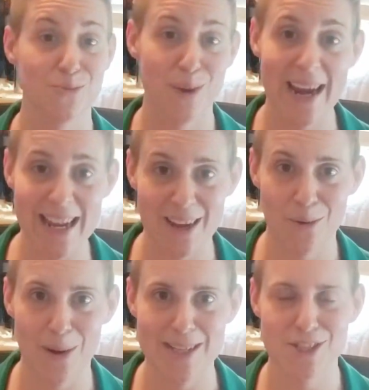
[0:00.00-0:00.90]

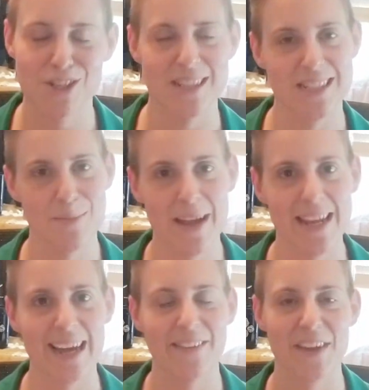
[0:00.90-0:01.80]
grading questions,
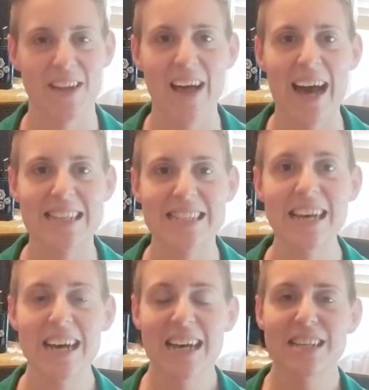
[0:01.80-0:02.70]
depending on the class.